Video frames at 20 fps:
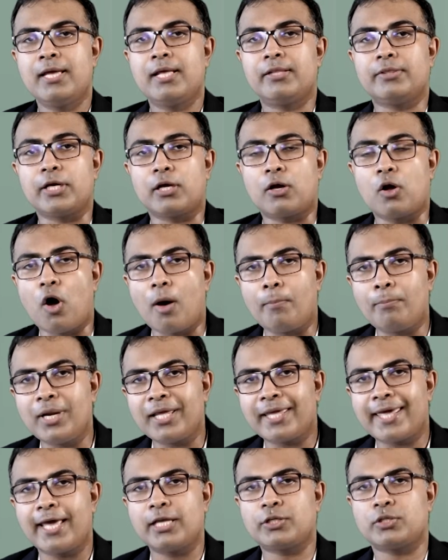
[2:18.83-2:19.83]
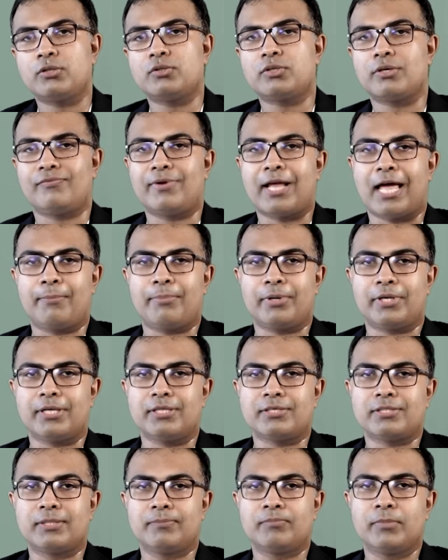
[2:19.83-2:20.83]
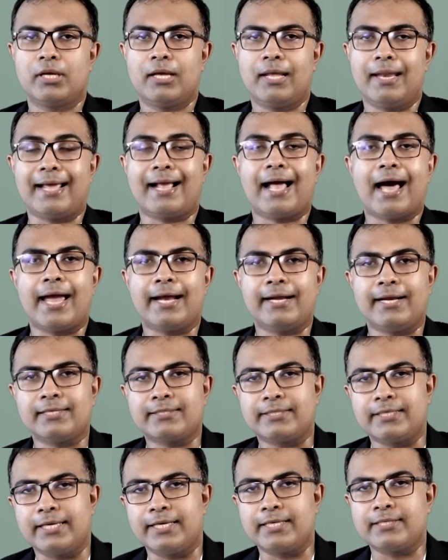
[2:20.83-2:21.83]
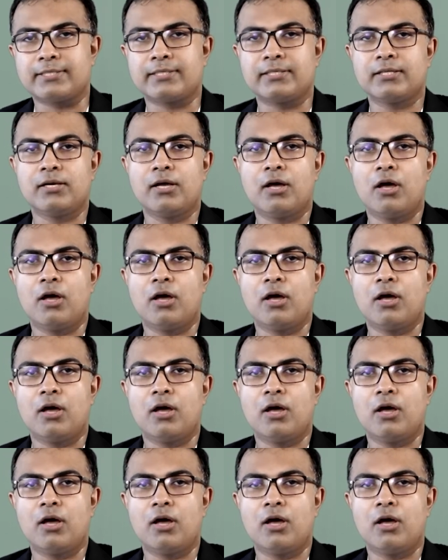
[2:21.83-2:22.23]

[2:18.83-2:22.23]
the complications of diabetes like eye disease